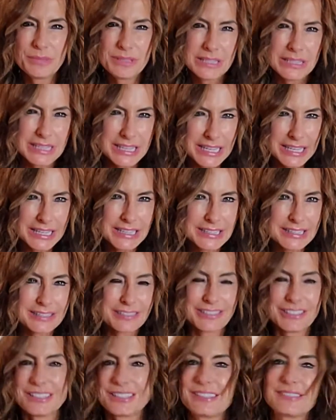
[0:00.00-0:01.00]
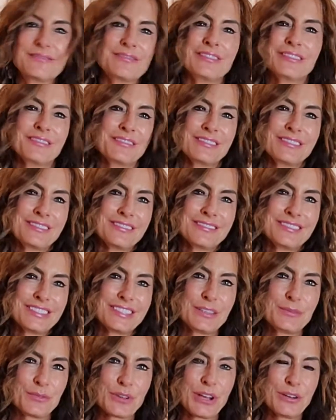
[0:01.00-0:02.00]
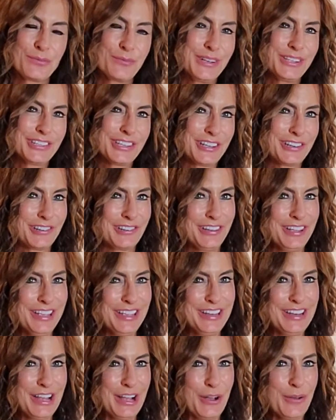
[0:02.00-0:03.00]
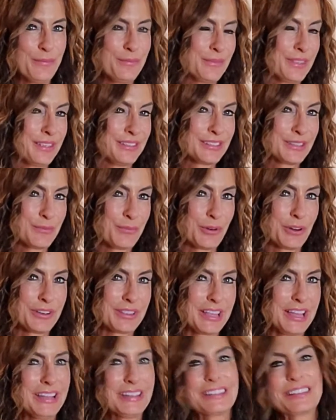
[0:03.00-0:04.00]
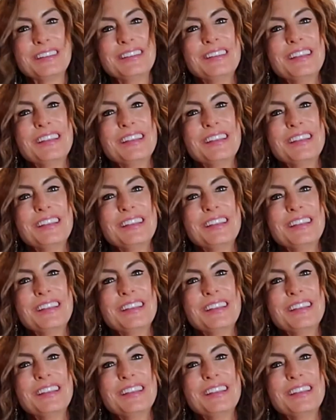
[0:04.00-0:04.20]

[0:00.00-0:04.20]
please just subscribe to my channel and help support that.